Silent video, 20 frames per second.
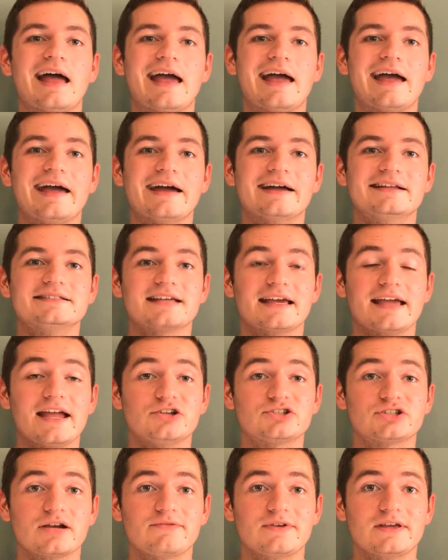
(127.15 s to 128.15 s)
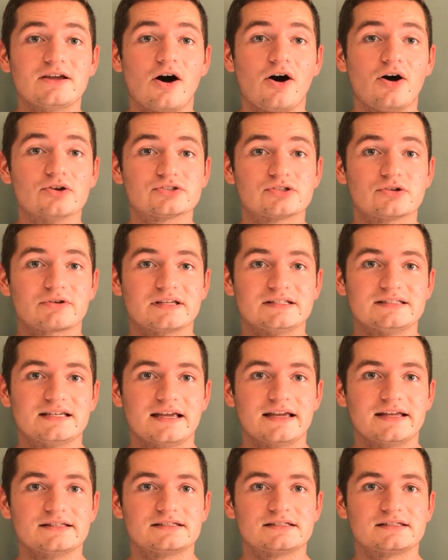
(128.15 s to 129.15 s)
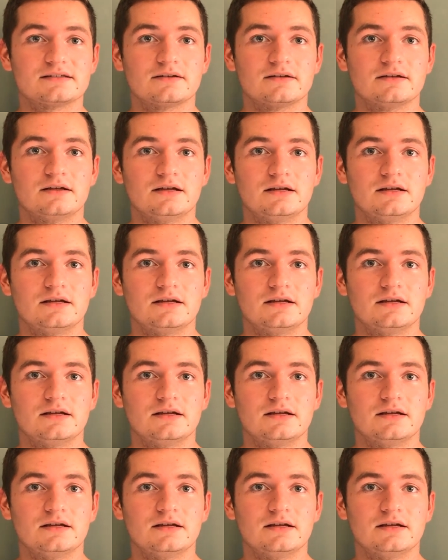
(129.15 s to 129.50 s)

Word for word: And HIV also contains